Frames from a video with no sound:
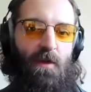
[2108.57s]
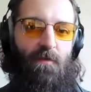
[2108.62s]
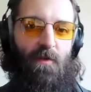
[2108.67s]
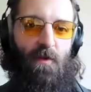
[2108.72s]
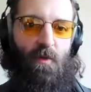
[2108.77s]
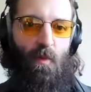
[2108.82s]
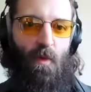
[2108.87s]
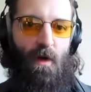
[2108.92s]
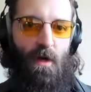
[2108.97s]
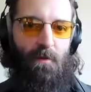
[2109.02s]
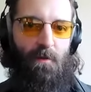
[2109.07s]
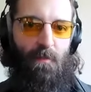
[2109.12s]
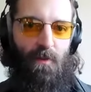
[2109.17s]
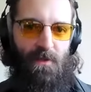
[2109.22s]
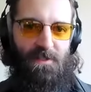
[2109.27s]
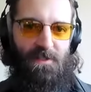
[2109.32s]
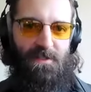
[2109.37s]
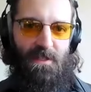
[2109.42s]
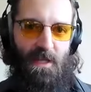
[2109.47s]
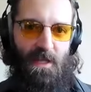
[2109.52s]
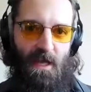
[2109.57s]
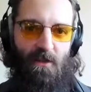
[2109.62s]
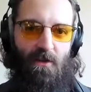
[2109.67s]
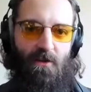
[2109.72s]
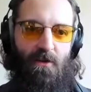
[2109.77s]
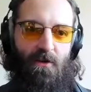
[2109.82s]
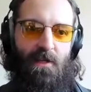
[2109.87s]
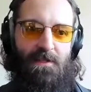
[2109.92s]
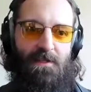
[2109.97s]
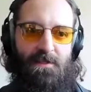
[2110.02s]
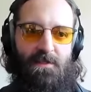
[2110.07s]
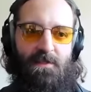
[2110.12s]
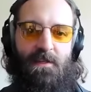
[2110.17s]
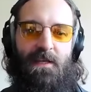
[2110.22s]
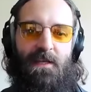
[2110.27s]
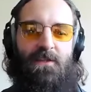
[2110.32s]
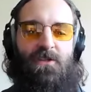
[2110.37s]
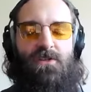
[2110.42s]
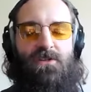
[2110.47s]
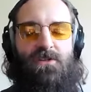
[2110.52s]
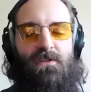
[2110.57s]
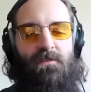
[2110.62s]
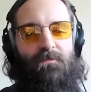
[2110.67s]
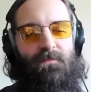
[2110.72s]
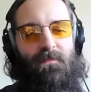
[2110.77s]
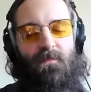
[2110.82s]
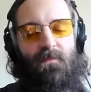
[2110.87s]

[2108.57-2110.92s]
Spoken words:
If you'd want to put together, it's just